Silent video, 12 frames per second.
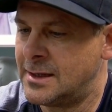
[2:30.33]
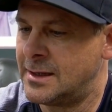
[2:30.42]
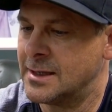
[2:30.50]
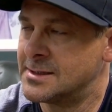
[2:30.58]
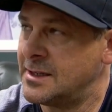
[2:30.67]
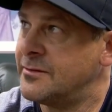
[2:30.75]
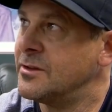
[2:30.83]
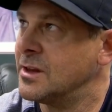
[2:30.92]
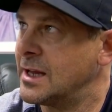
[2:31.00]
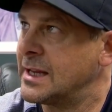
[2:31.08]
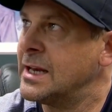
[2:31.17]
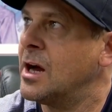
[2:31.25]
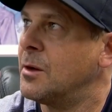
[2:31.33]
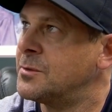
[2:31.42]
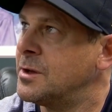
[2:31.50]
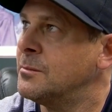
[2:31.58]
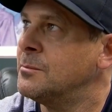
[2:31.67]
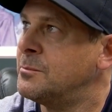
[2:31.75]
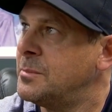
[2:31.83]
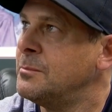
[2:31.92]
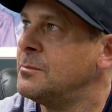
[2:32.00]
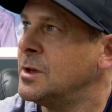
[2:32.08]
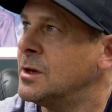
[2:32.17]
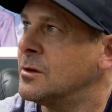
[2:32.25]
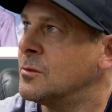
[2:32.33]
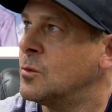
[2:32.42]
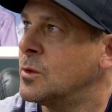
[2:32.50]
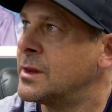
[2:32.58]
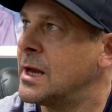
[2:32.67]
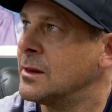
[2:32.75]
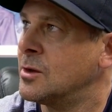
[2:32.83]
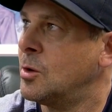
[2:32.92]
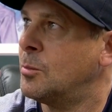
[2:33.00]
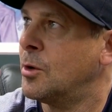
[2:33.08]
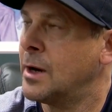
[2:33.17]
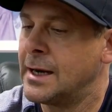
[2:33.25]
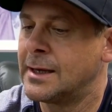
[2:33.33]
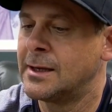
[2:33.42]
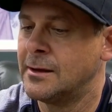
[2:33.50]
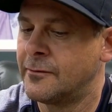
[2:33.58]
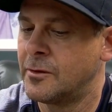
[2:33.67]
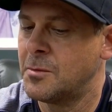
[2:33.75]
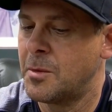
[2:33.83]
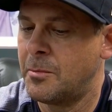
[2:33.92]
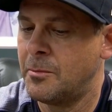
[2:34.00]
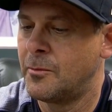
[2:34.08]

does he feel like it helped him? With that little break from a